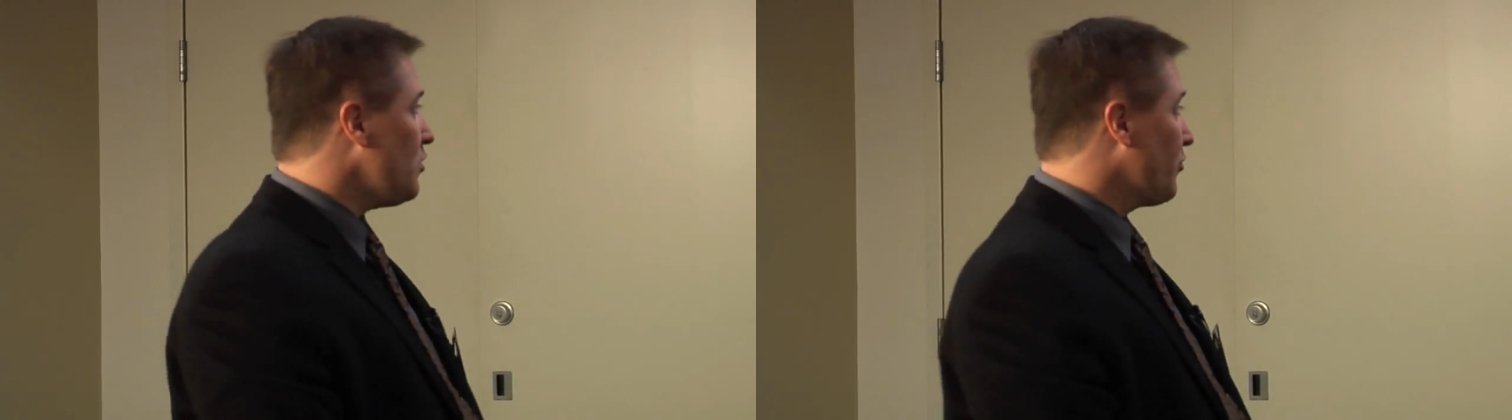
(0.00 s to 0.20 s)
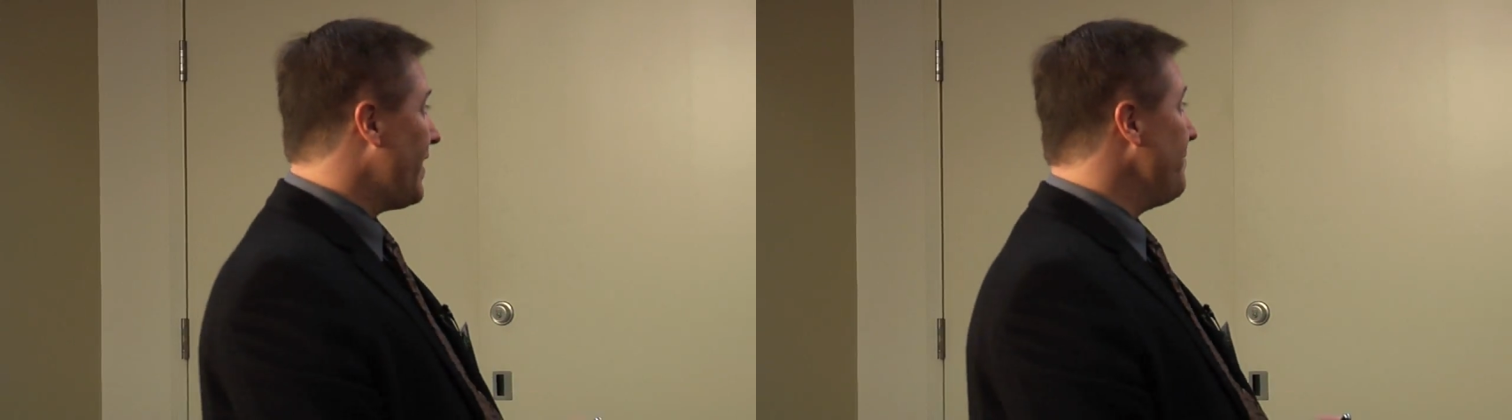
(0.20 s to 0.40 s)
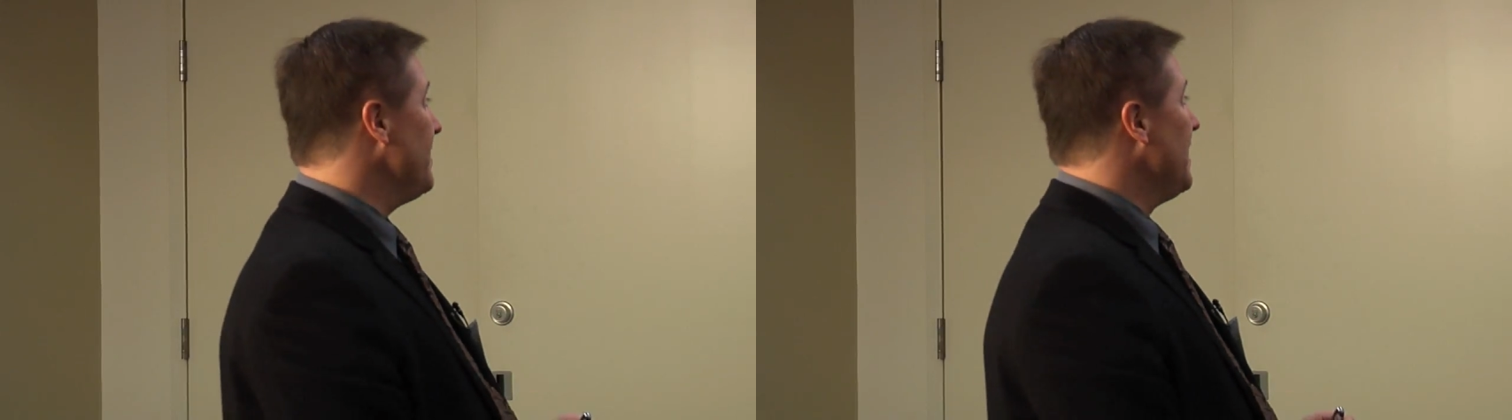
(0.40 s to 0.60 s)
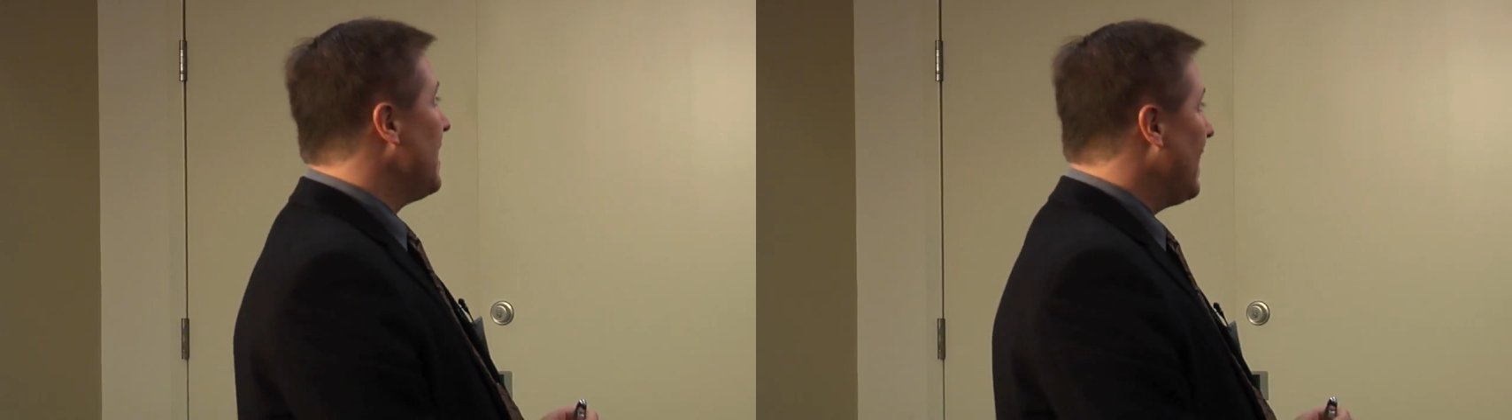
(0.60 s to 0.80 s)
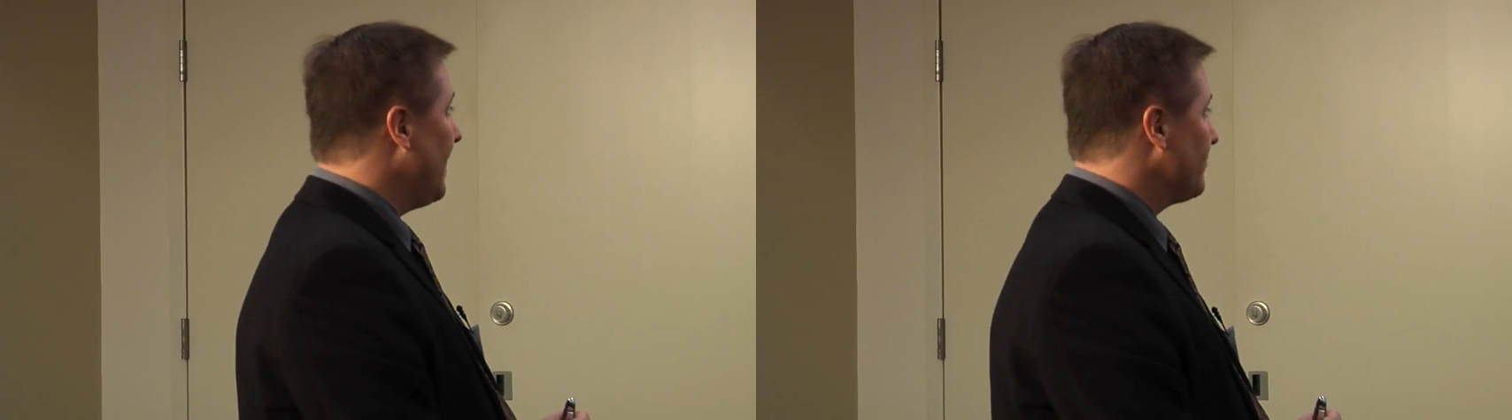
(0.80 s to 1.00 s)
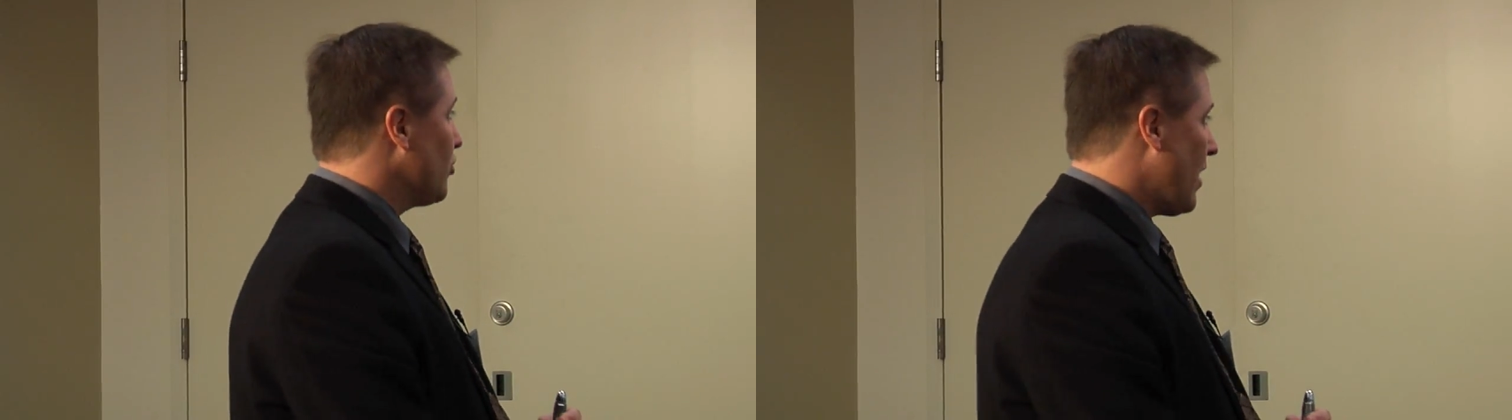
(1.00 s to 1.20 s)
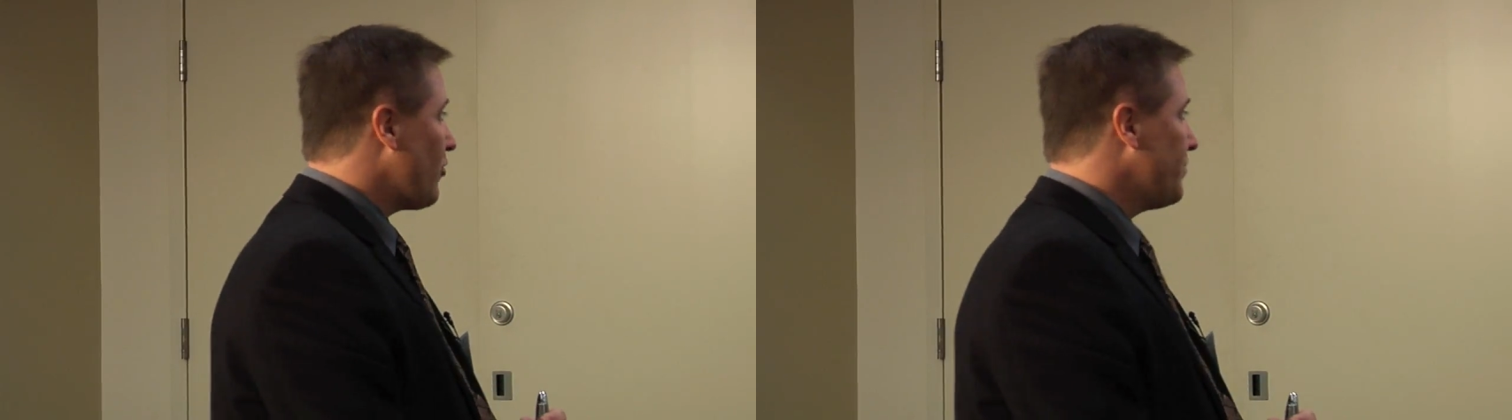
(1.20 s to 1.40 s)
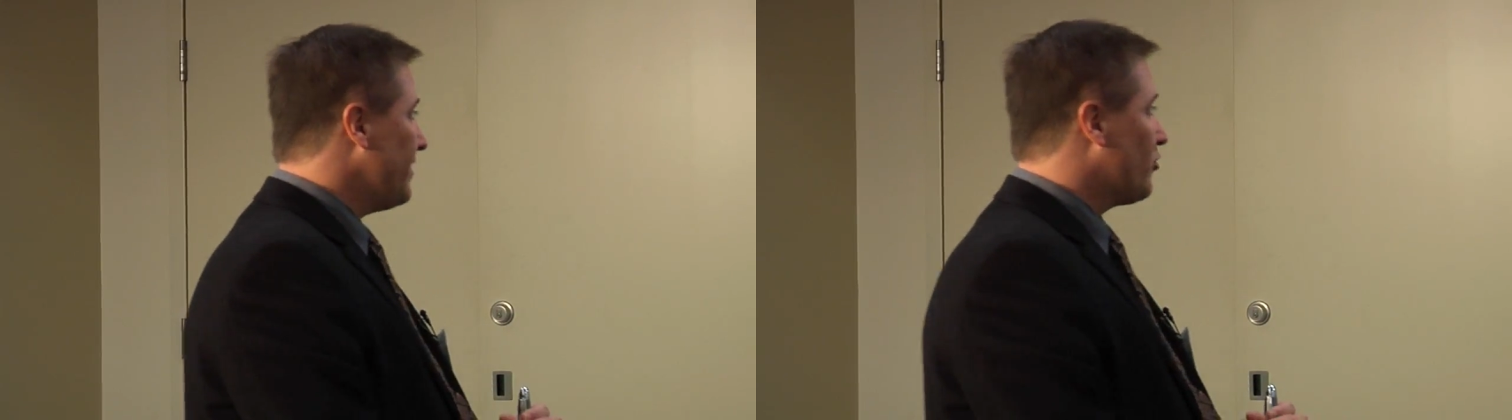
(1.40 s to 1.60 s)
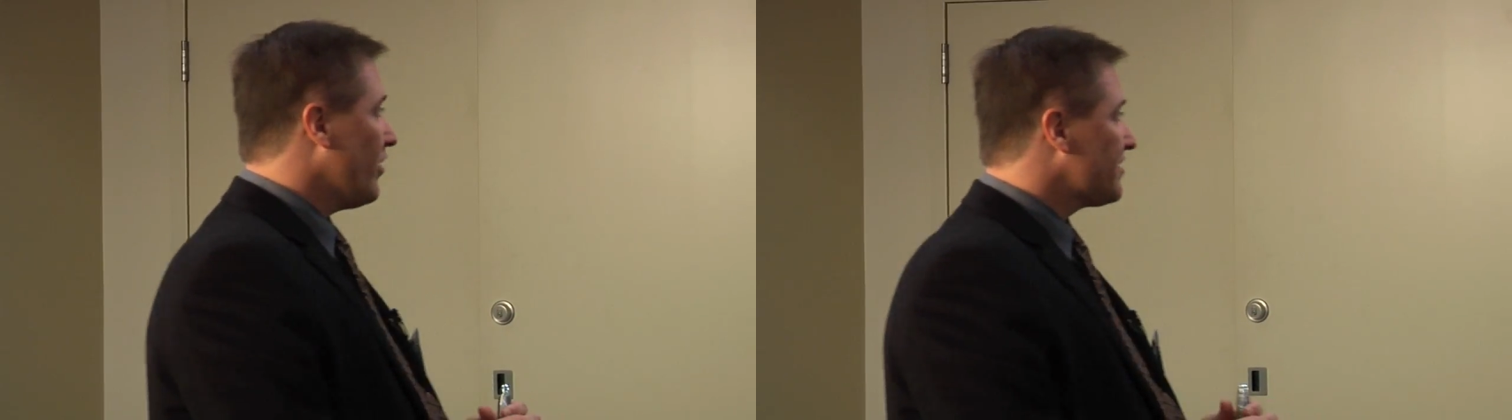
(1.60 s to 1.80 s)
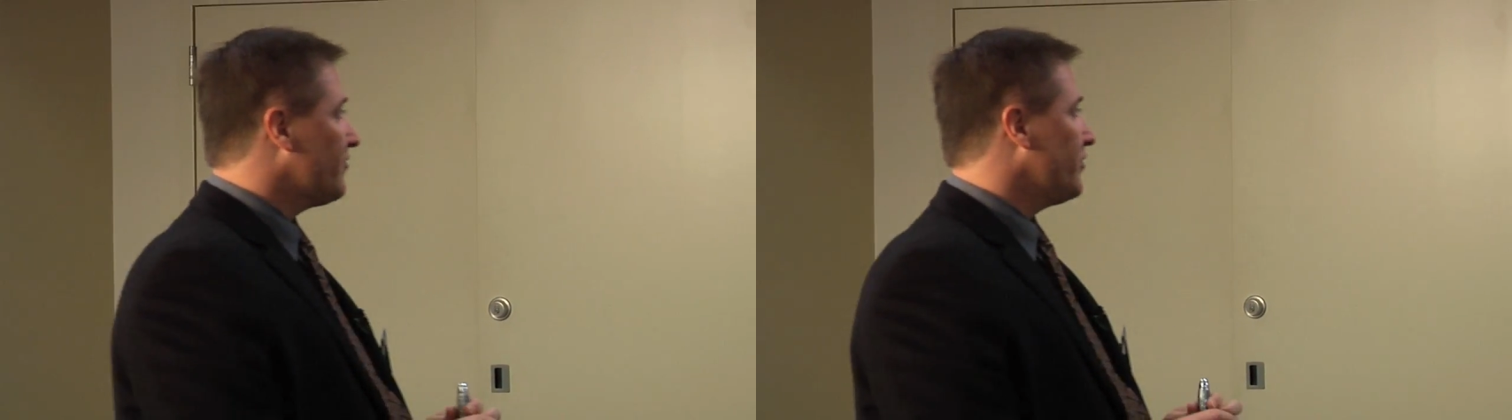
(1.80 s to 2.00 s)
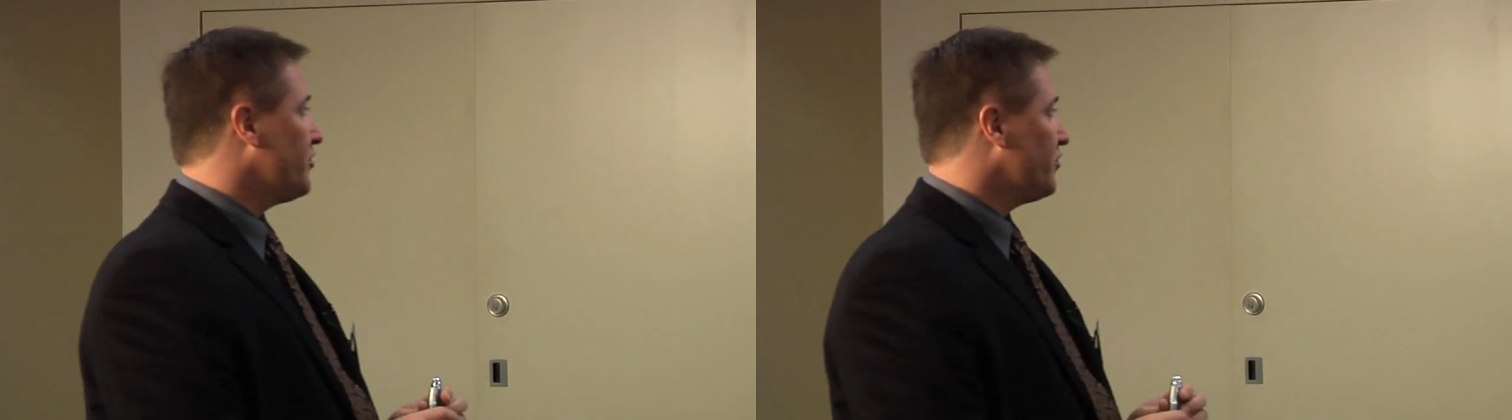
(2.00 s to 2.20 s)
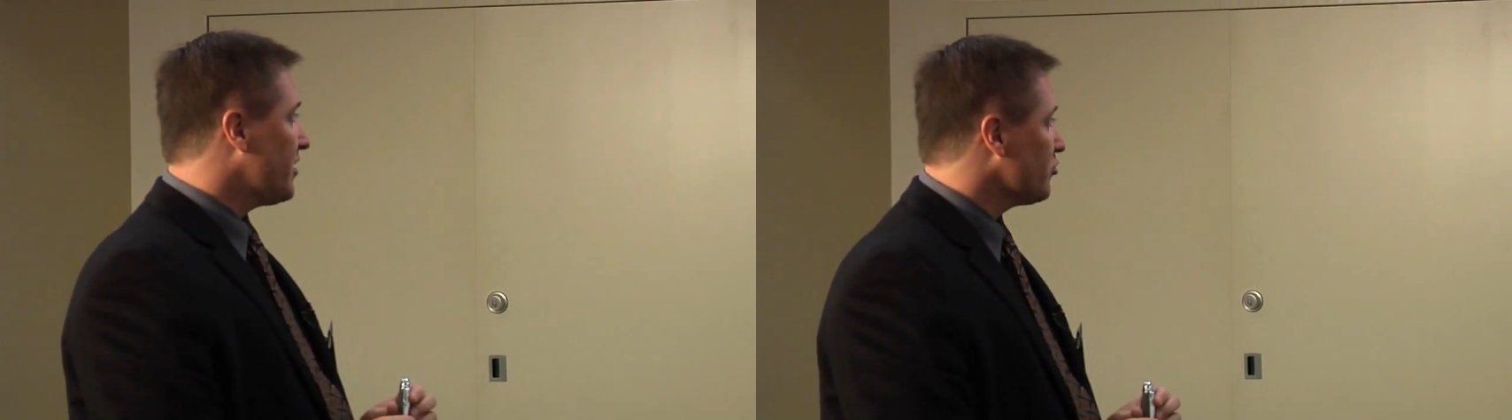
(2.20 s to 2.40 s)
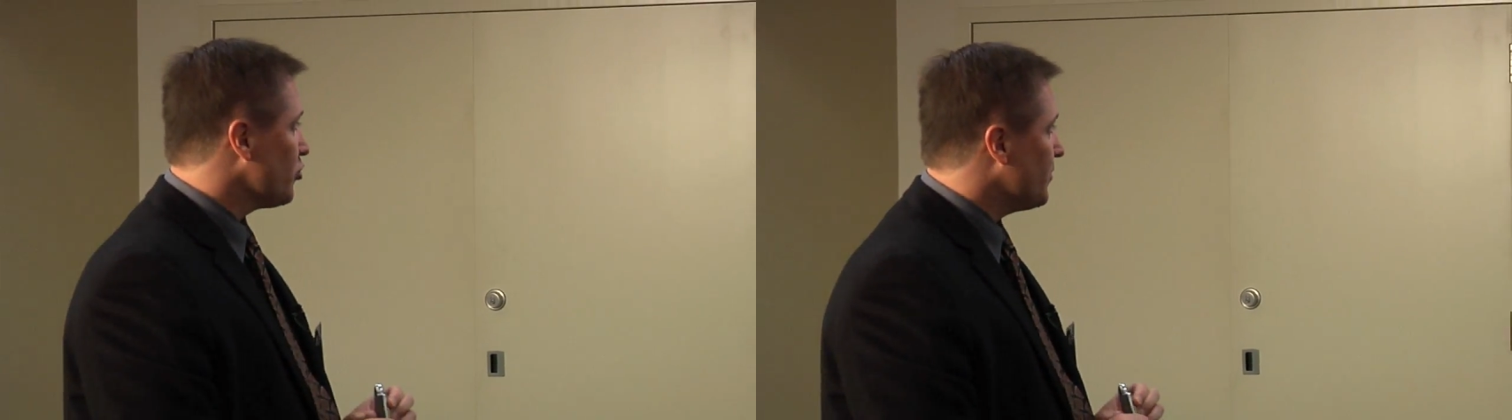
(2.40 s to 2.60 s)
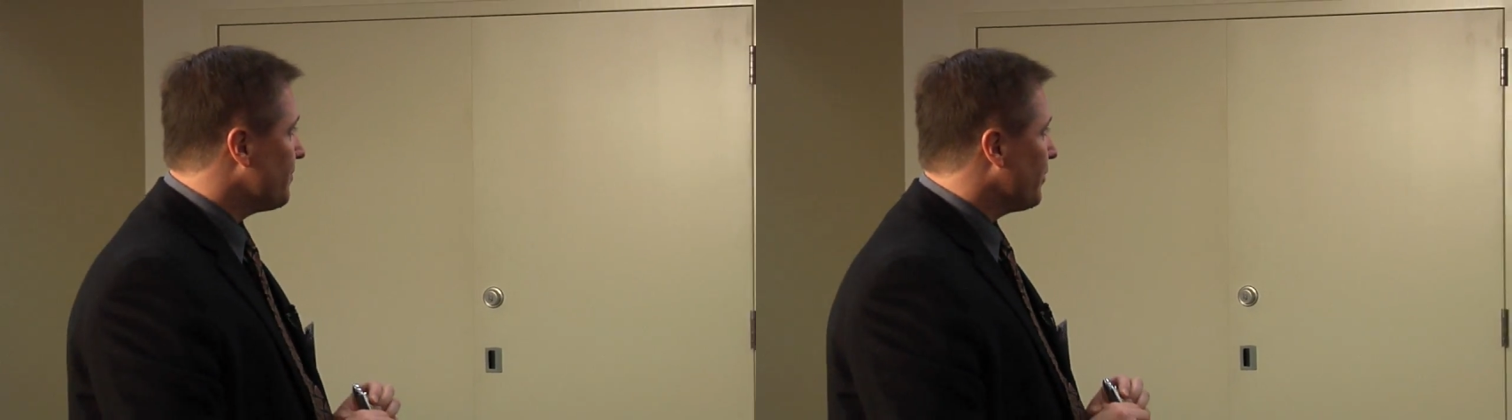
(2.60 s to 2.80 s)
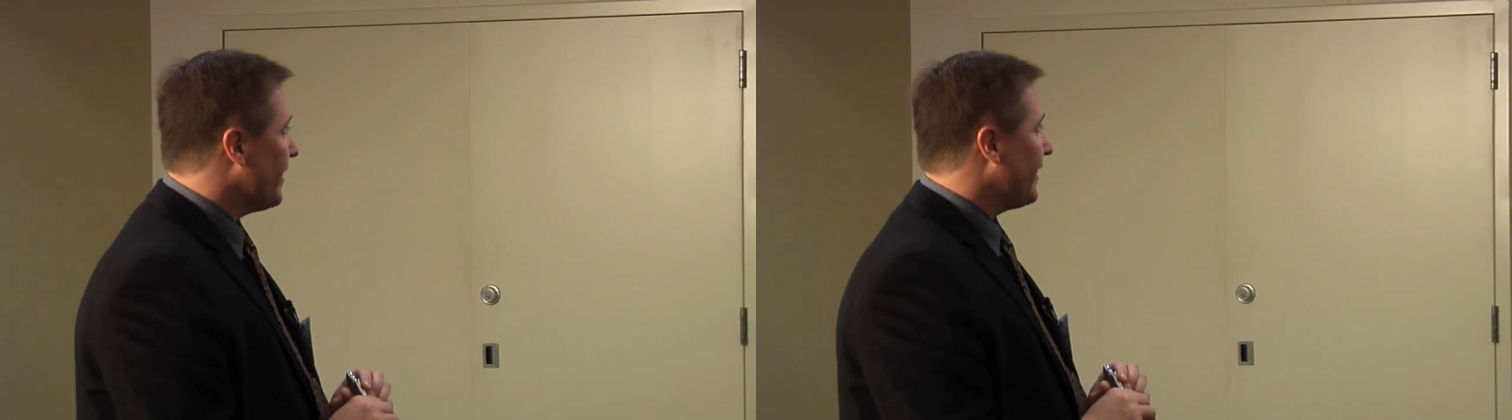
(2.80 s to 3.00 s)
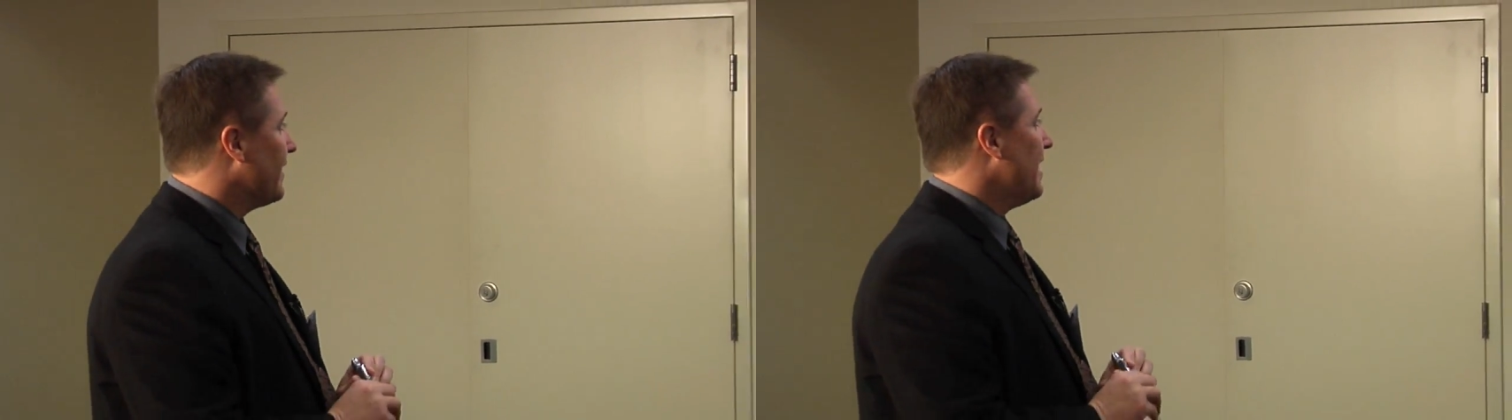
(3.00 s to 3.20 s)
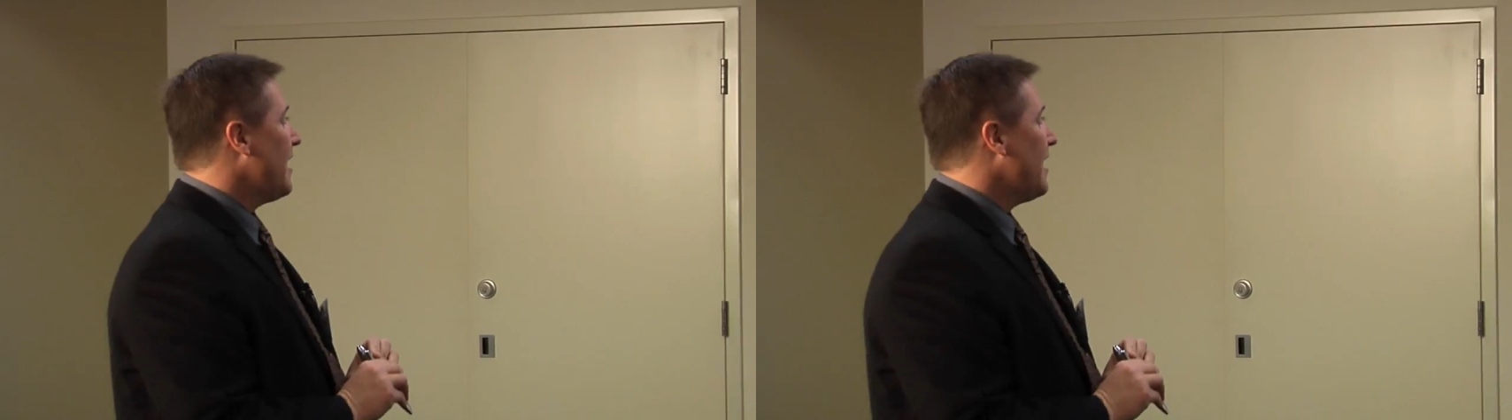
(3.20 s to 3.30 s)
Okay, so I would be aggressive with your dental treatment planning.